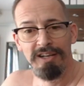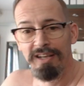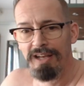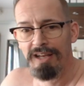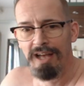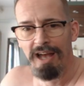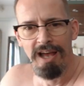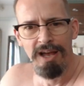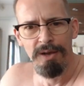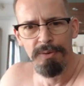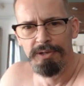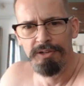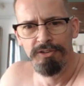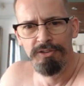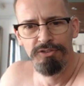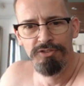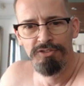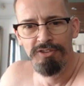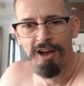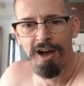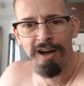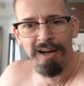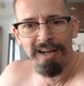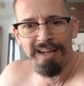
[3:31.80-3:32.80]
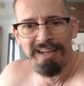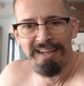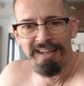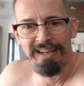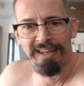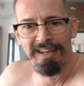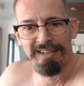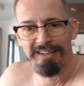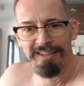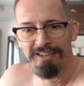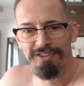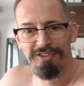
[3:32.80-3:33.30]
How
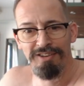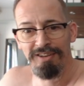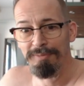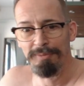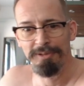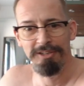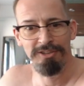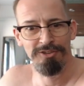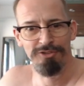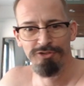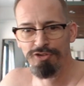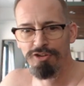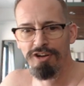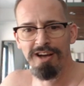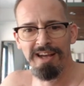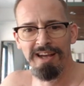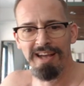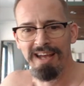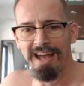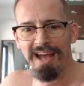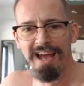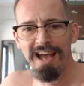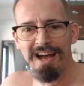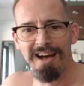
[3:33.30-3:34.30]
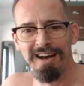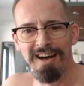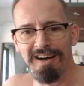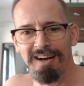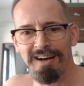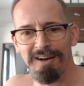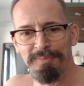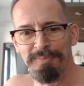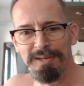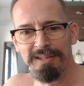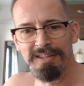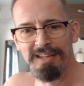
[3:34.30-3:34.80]
exciting. I mean, try it
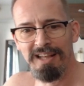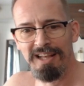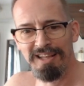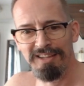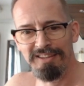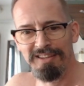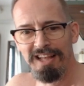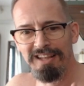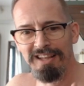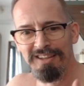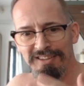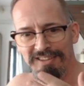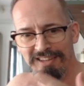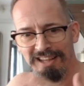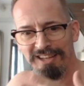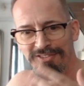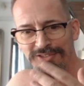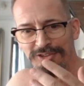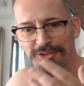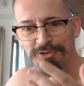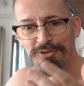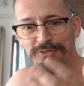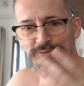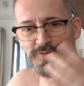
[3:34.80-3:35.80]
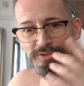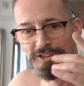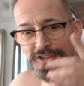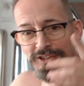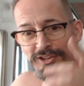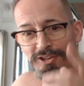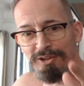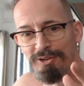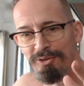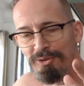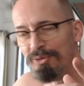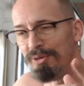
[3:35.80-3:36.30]
out. I mean, that, that that's good for
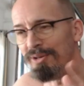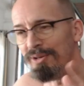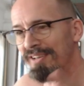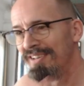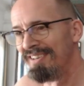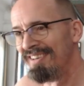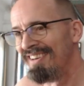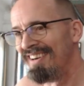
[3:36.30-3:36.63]
you.